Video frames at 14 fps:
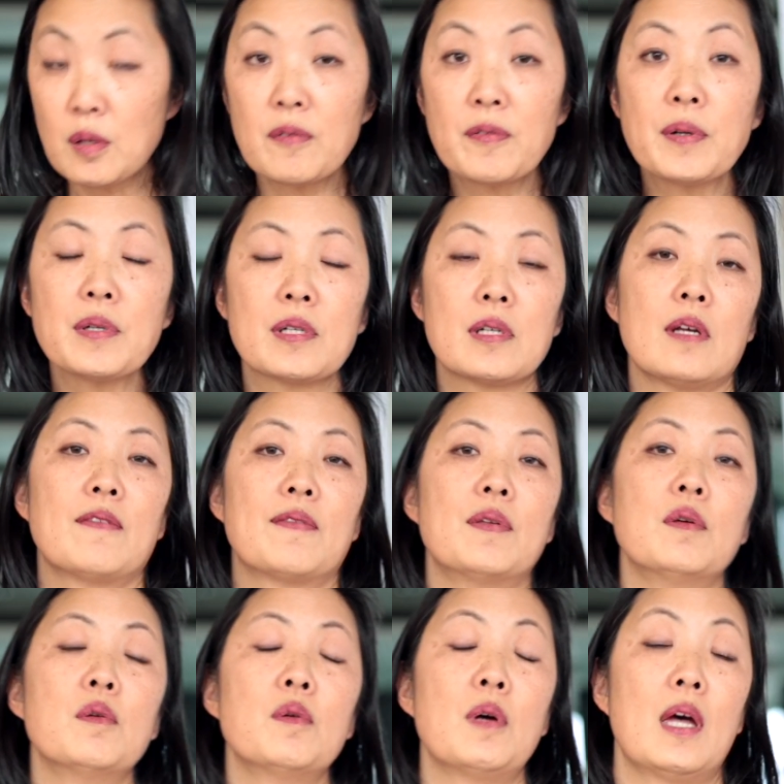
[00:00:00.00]
So first, a
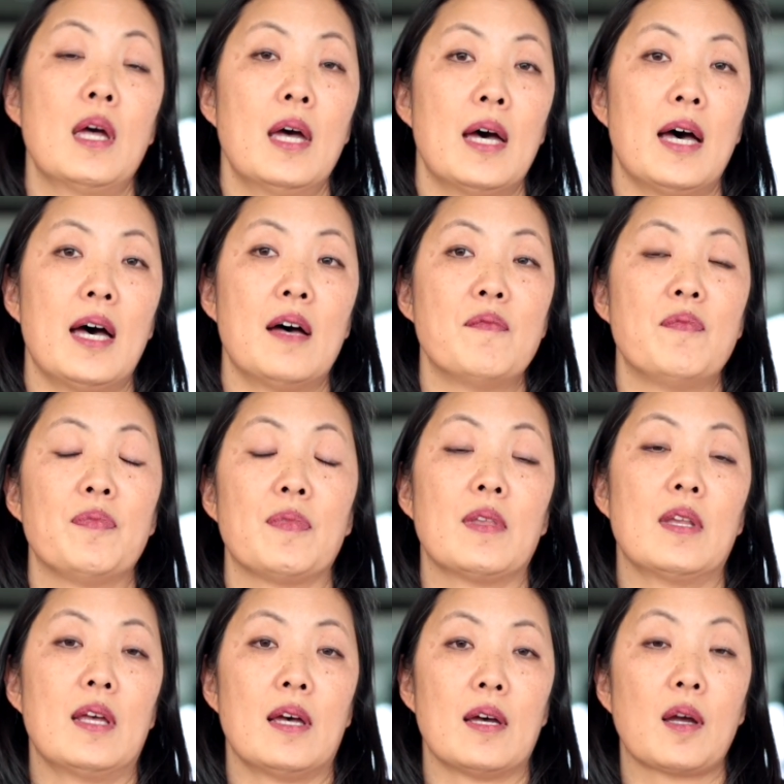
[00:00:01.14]
few
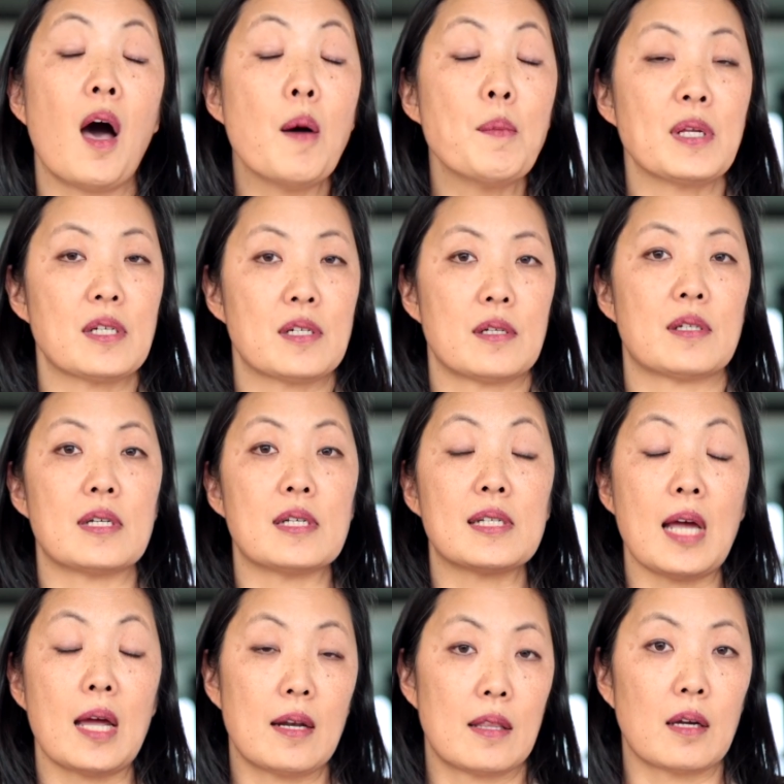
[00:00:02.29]
comments just to
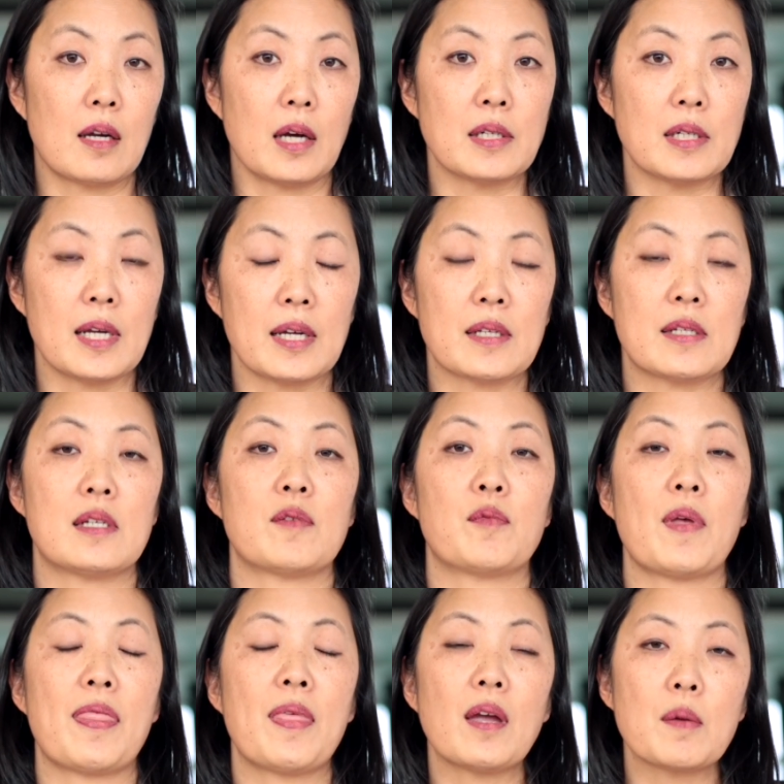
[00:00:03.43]
set the context.
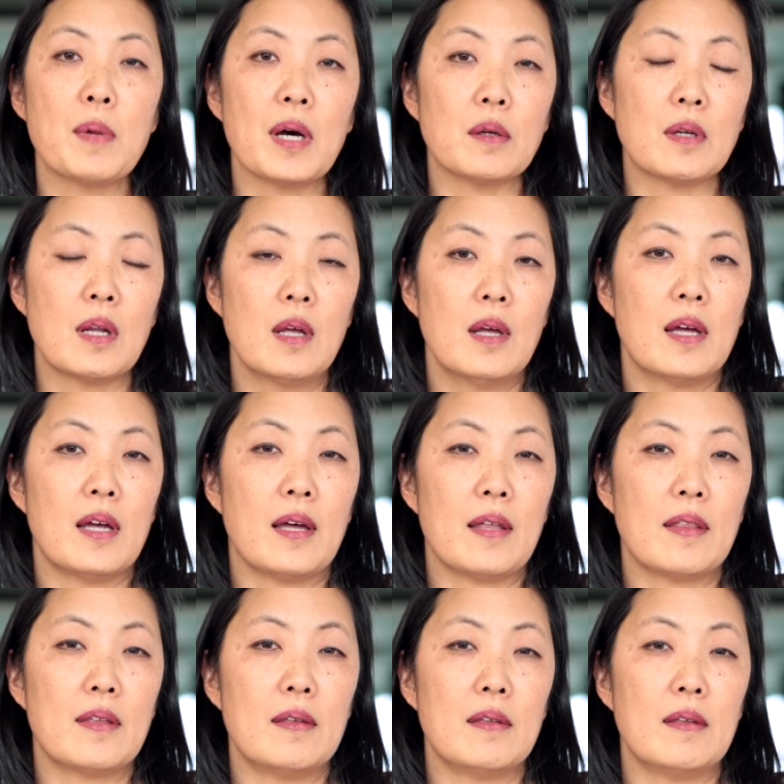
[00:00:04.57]
If we think about
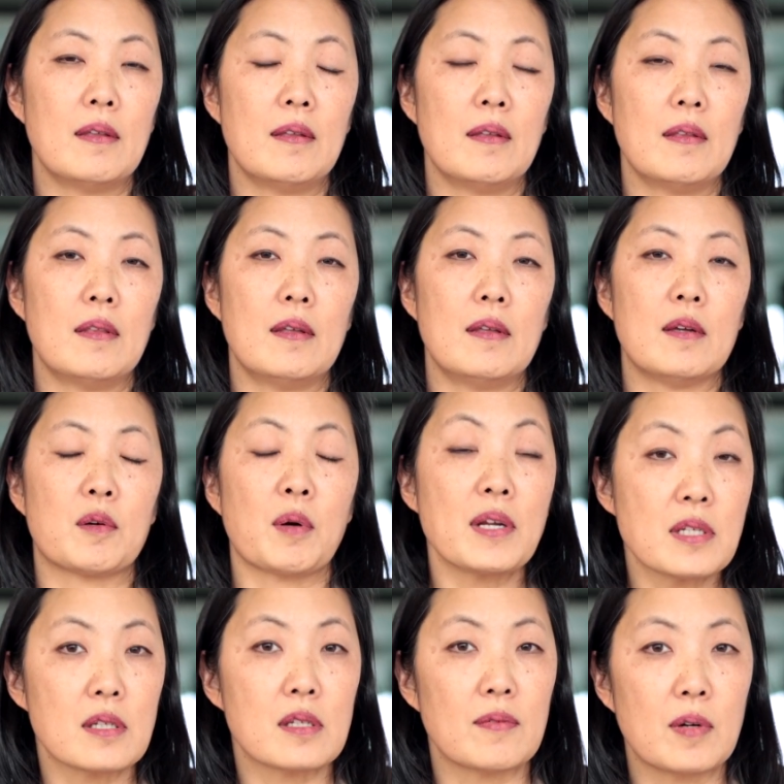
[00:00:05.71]
the
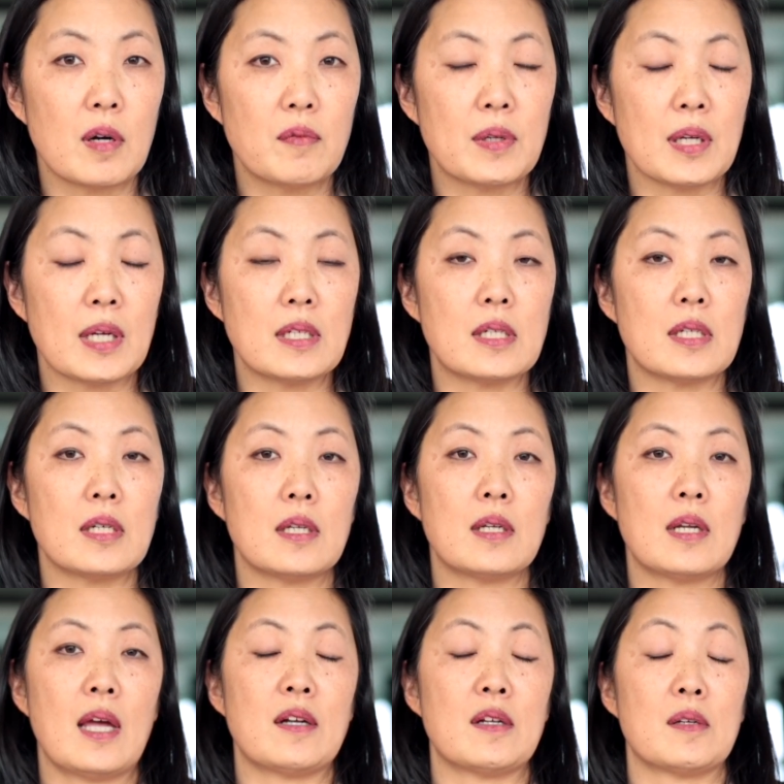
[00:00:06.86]
crisis of
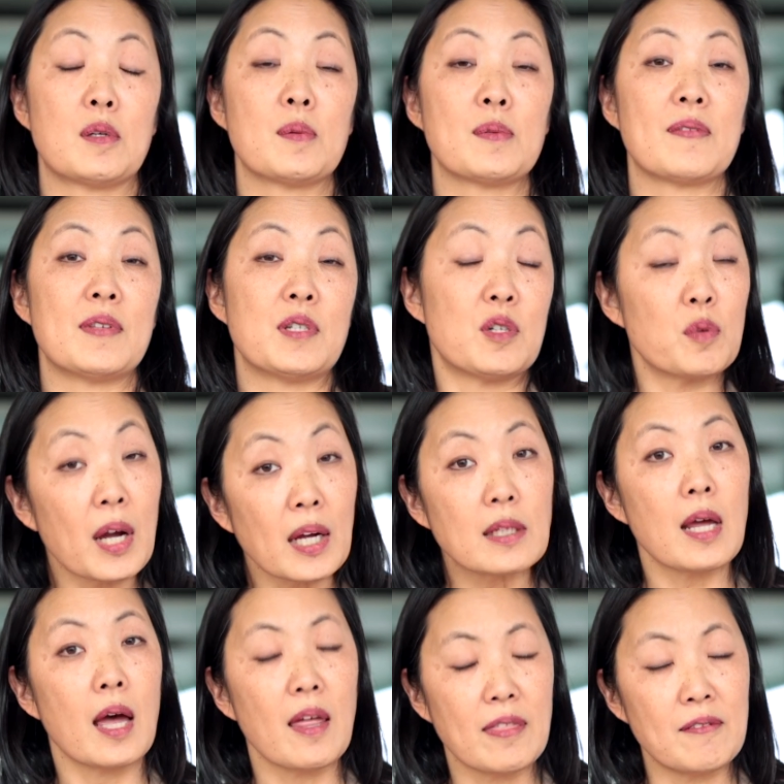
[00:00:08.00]
COVID-19 and in terms of the
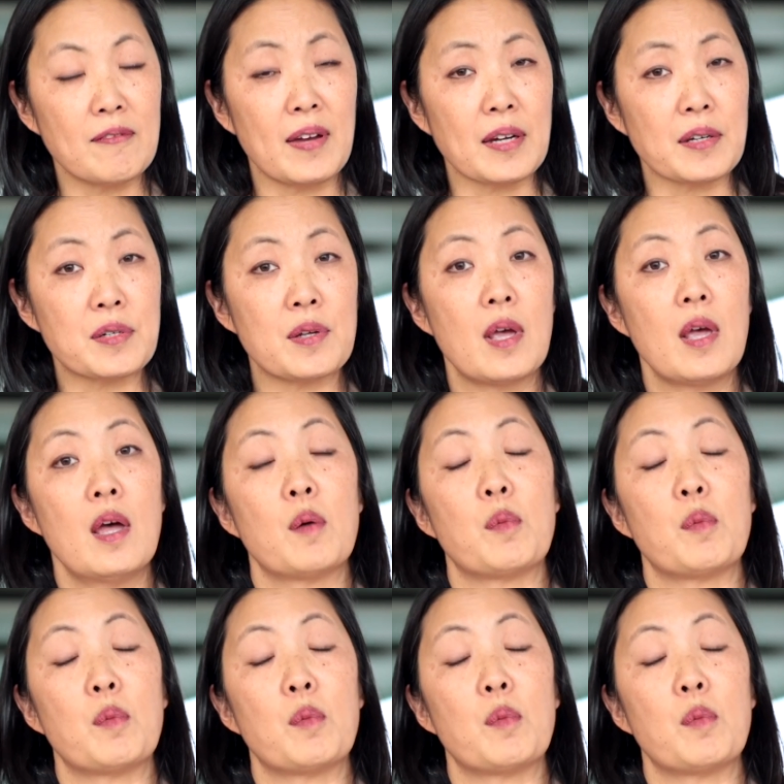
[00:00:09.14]
direct health effects,